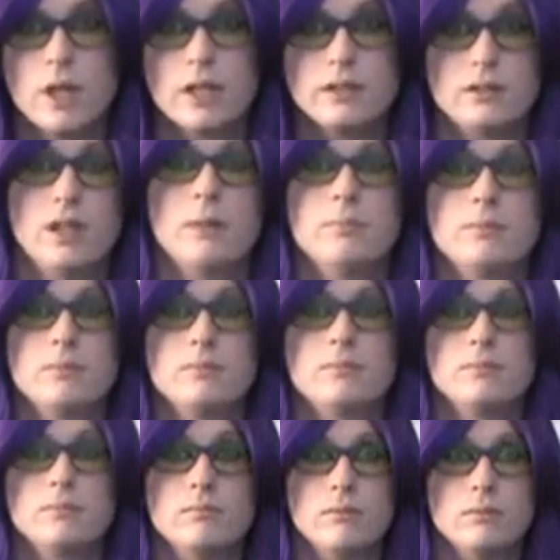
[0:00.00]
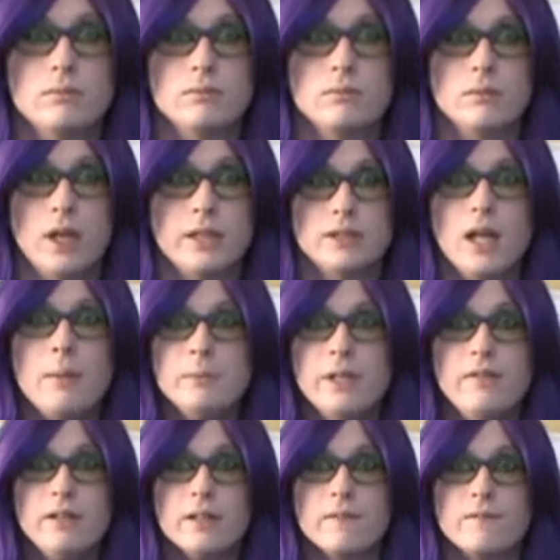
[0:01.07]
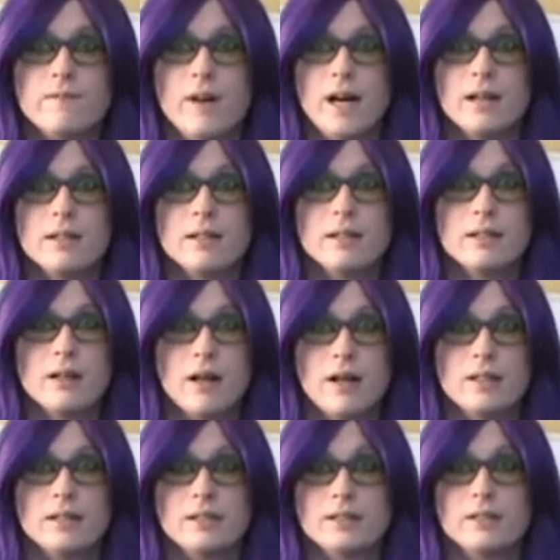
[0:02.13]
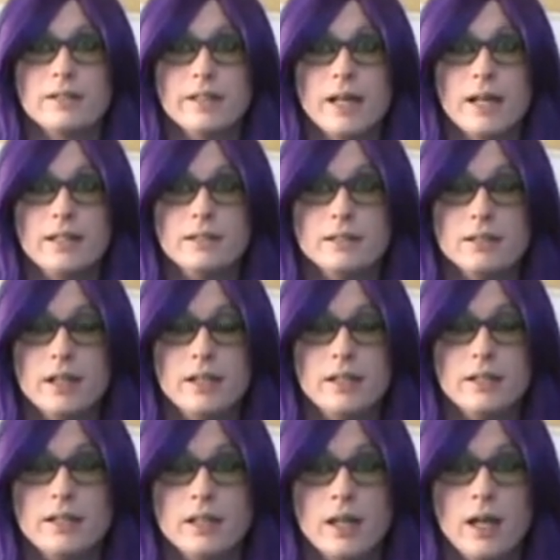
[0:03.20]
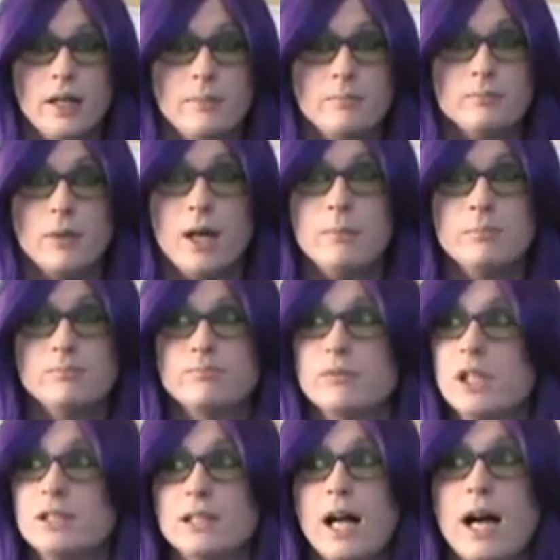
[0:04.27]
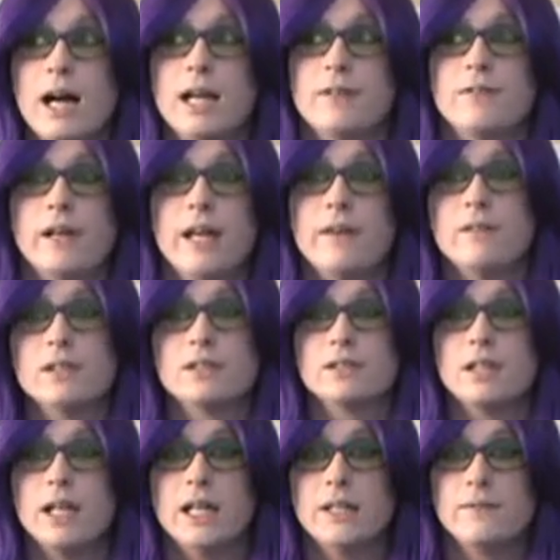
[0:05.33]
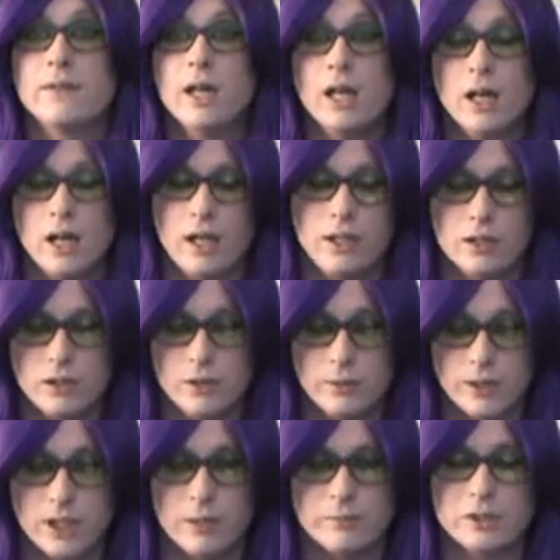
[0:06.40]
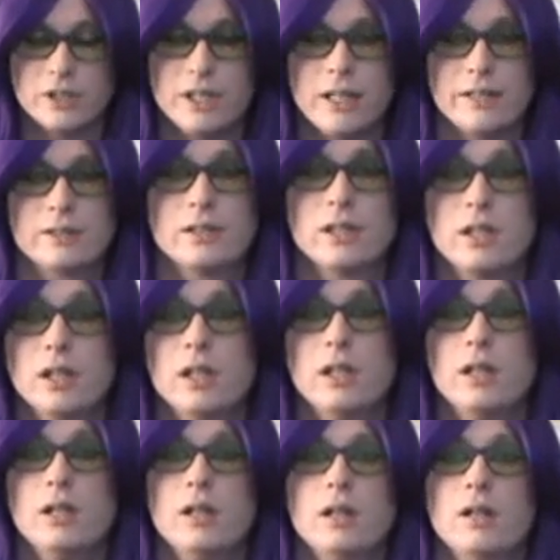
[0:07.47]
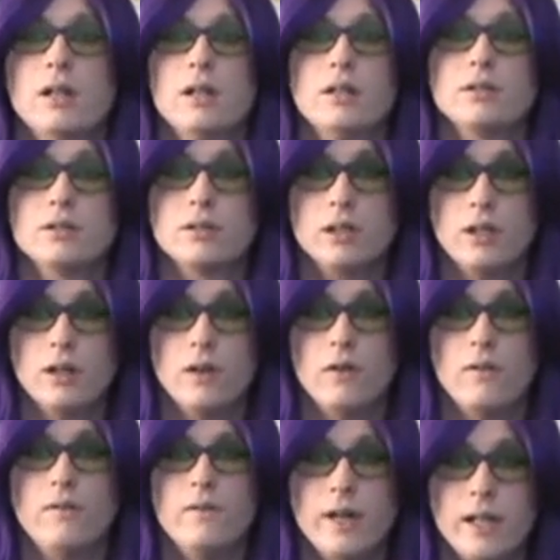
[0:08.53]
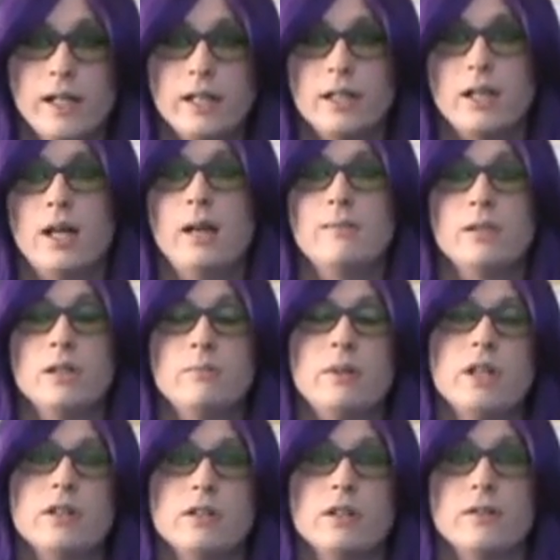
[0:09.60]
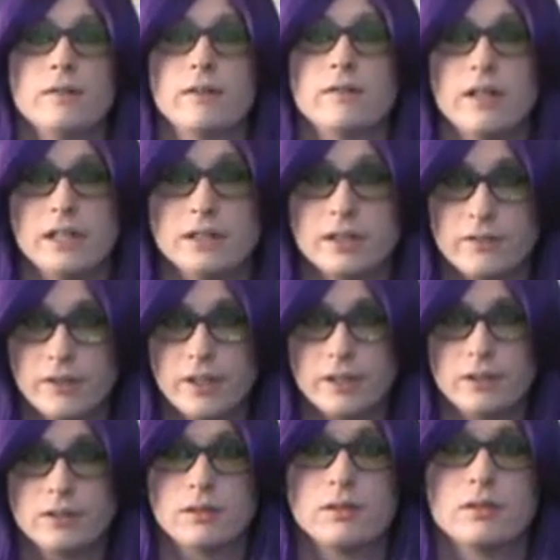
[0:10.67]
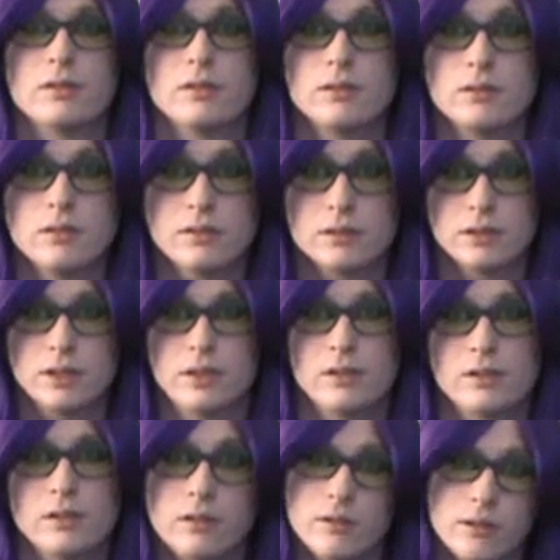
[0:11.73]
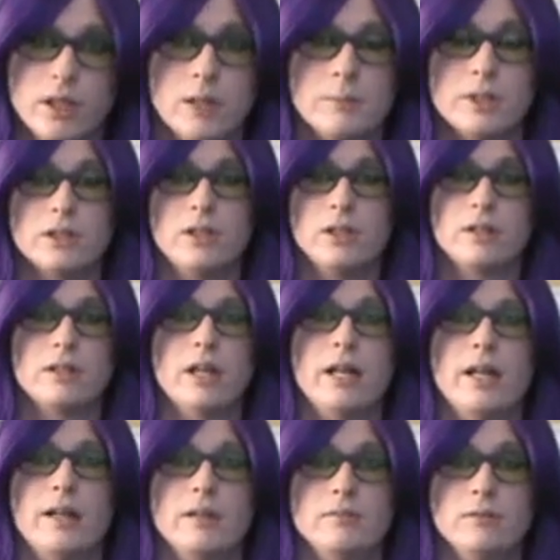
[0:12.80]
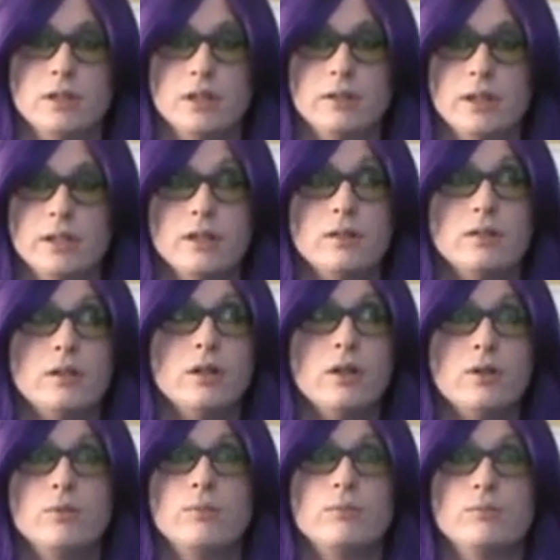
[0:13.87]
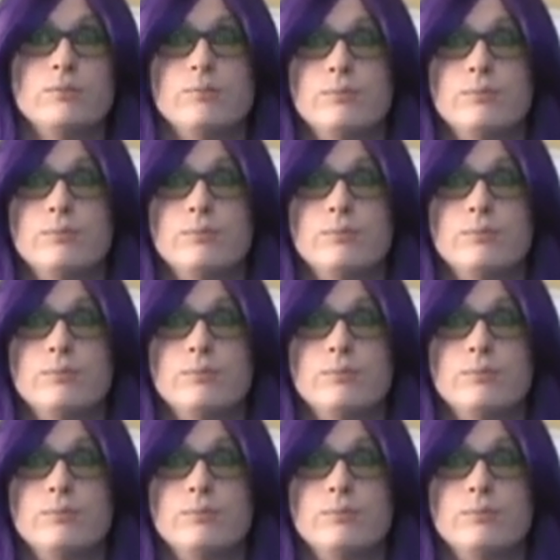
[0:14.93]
I stopped giving a fuck. Honestly, I decided that I'm alive. I have this life. I don't know what comes next. So fuck it. I'm gonna be a girl for the rest of it. I don't know how much longer I don't know